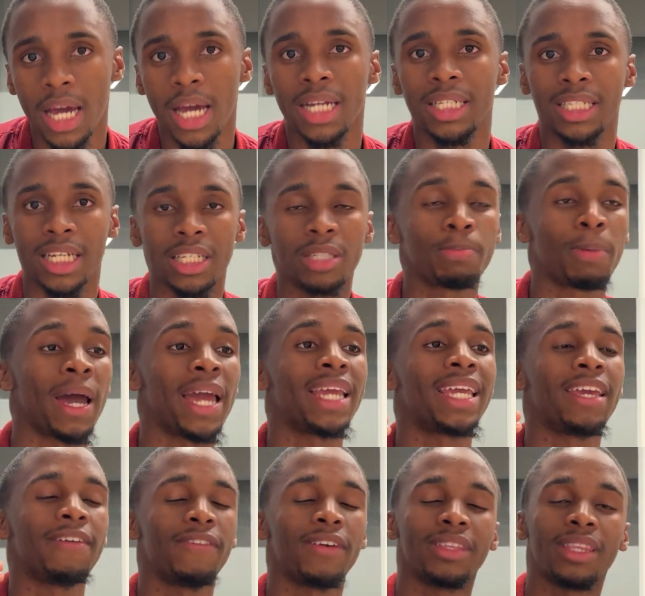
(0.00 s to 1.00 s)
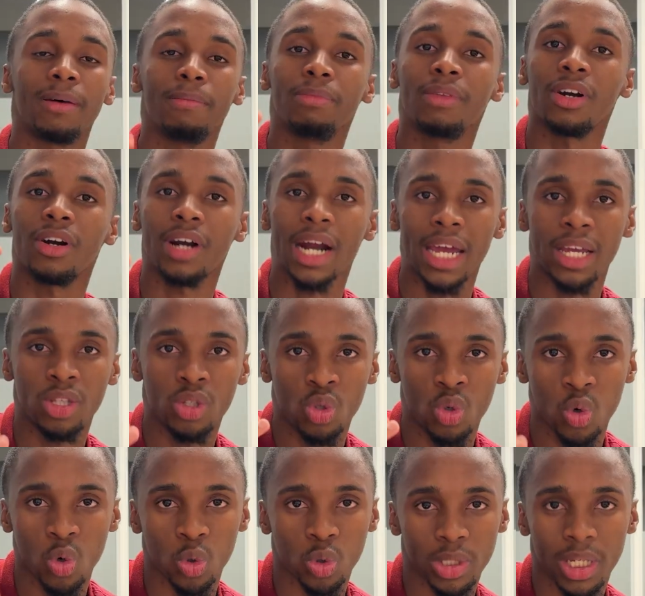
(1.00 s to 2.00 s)
just by giving them the right
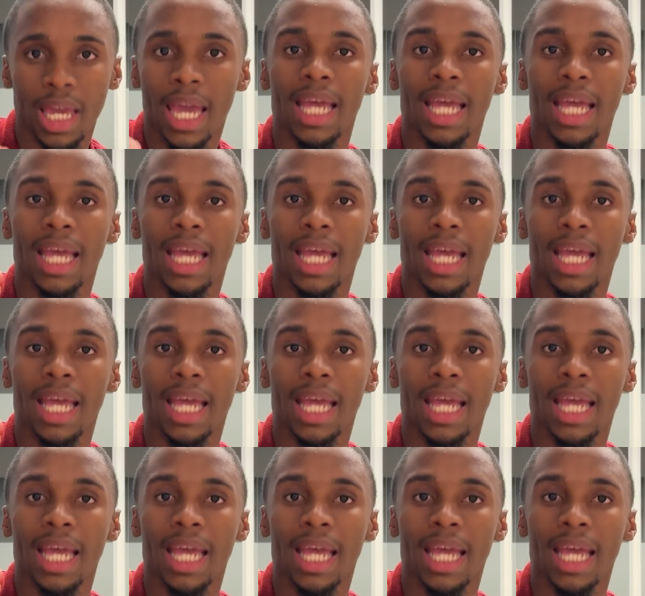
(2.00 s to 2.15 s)
tools.